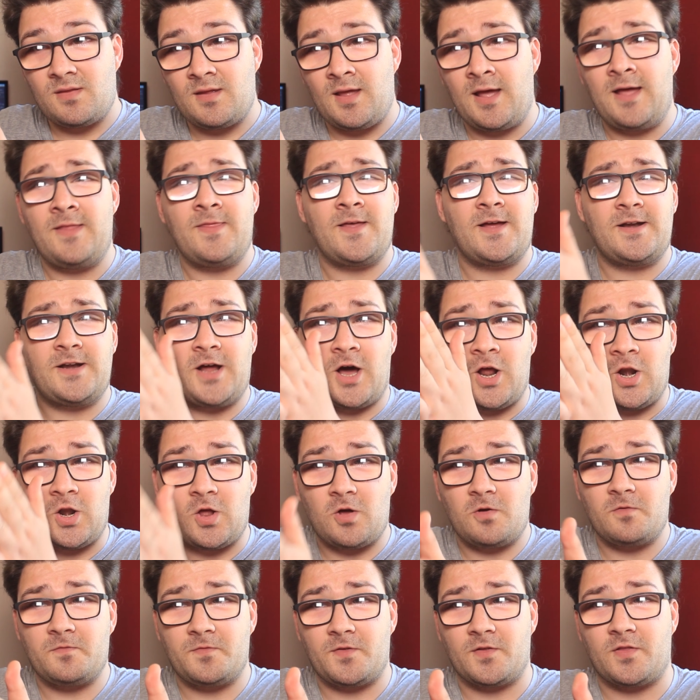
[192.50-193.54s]
and then a
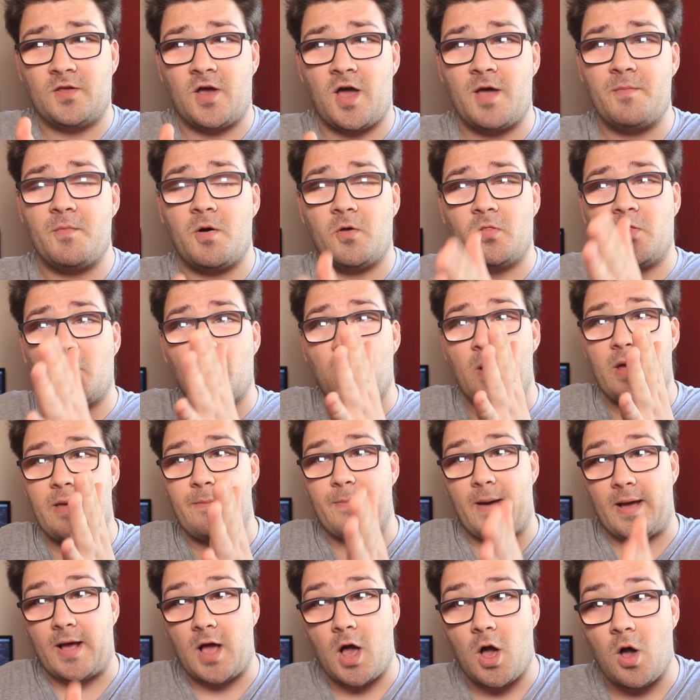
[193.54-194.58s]
lot of the time on the way
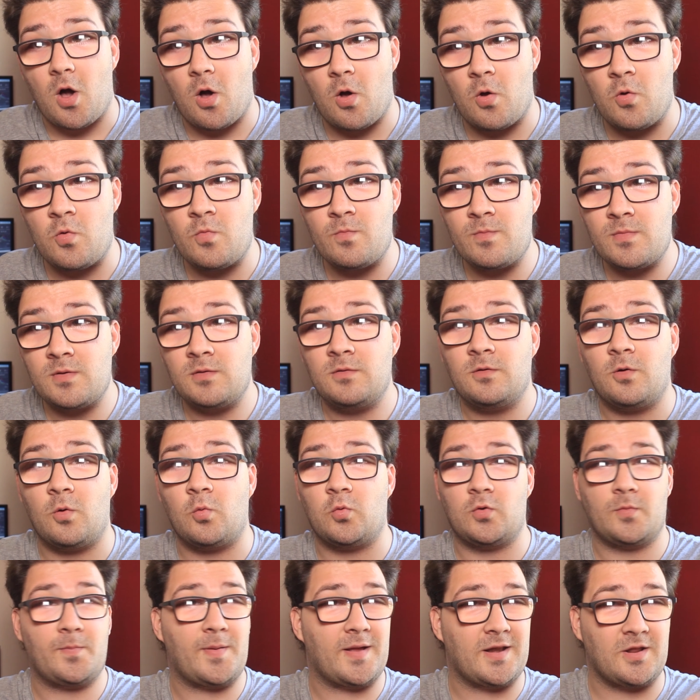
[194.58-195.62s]
back home,
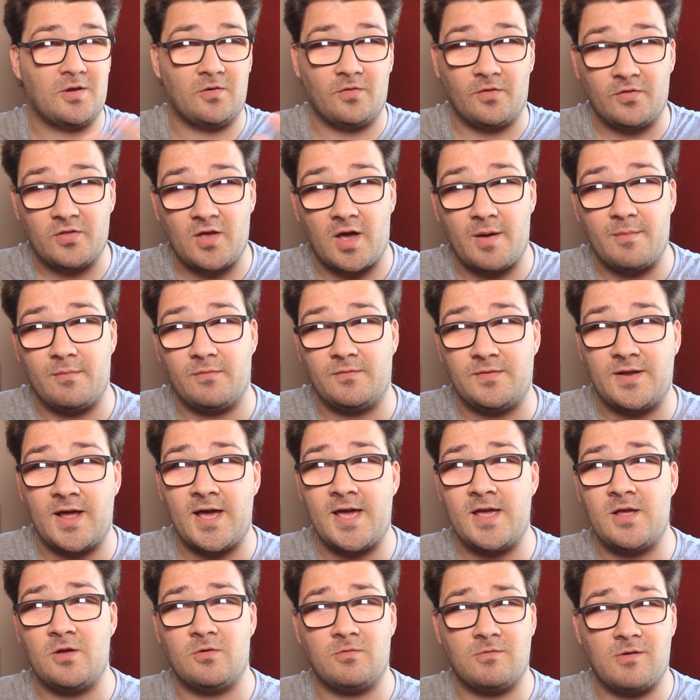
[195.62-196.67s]
all depending on the time of
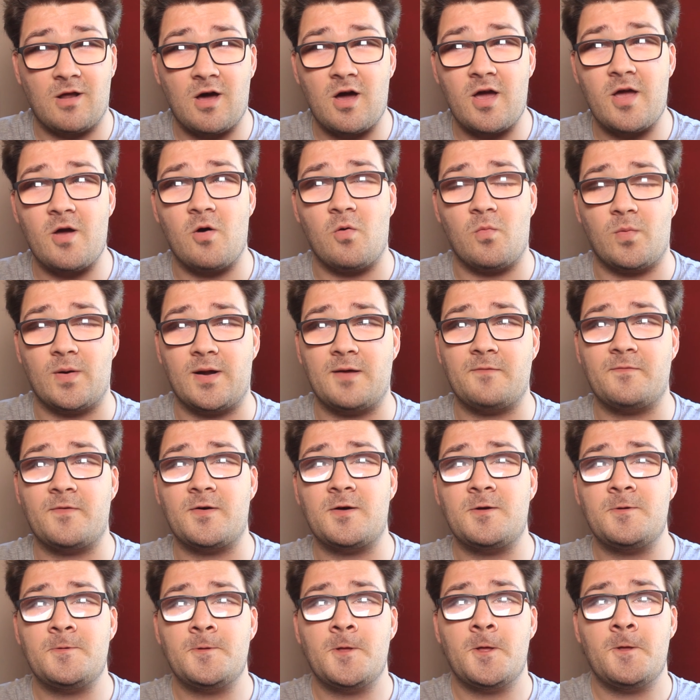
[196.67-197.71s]
day or night or
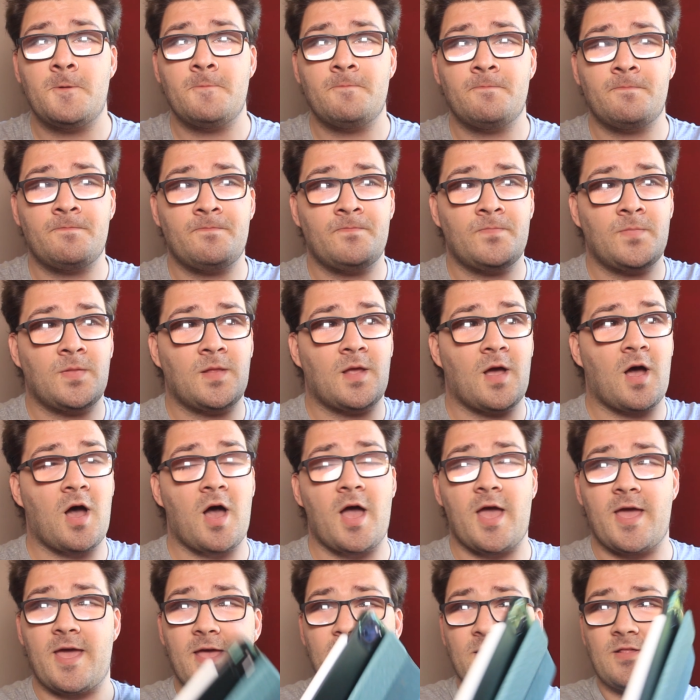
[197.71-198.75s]
whatever,
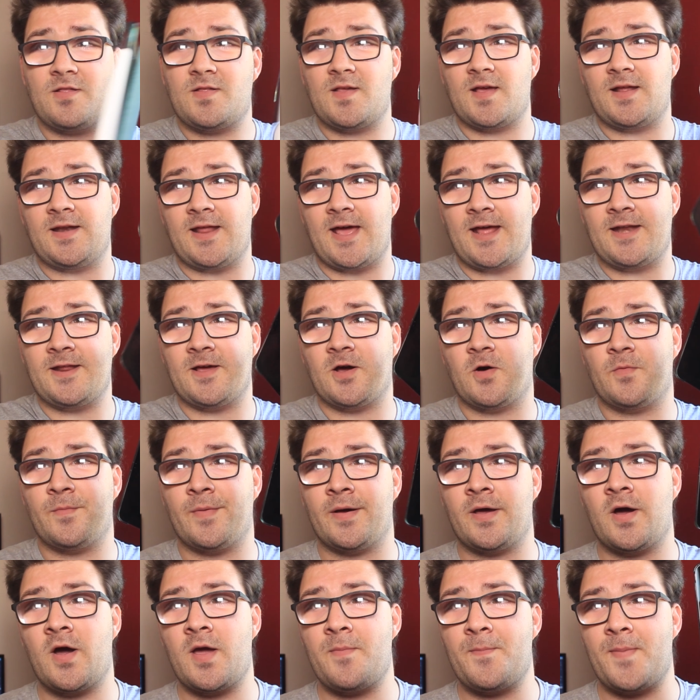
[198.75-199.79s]
I sit and edit on
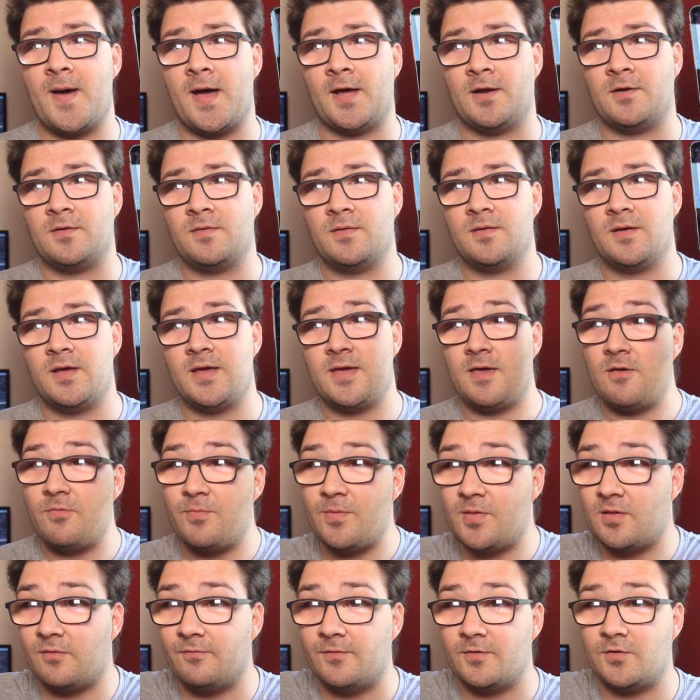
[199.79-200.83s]
my iPad. It gives
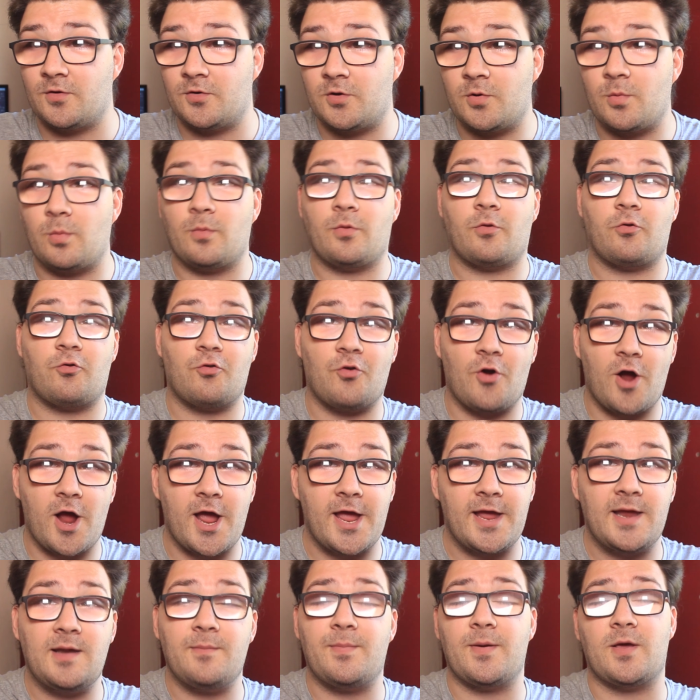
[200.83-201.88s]
me something to do on the
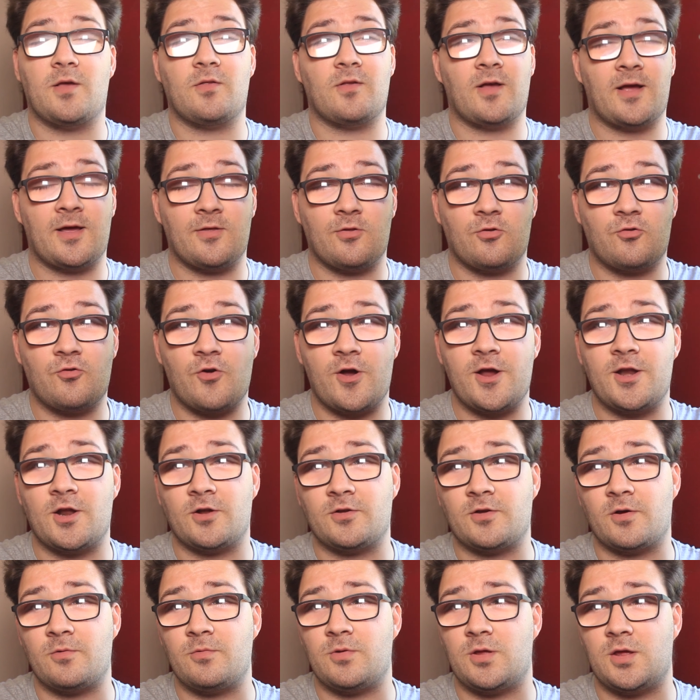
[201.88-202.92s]
train, because I get the train. I
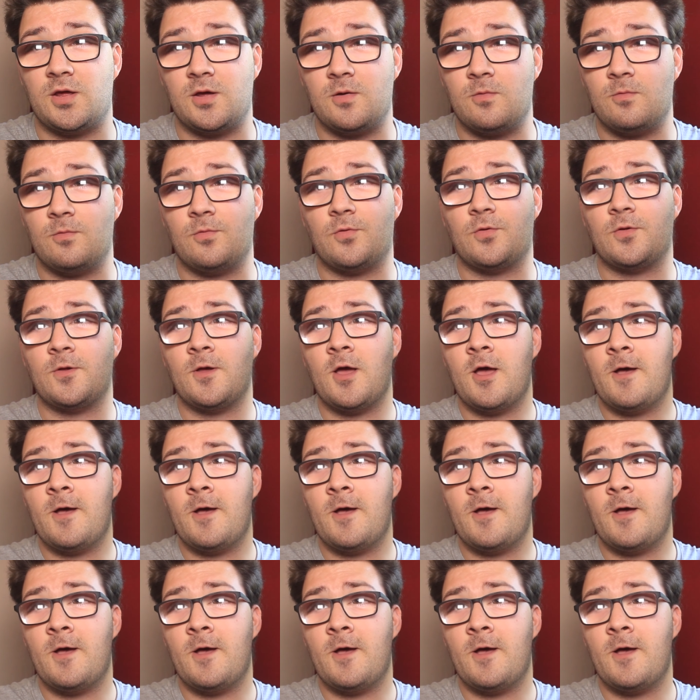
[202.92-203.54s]
don't use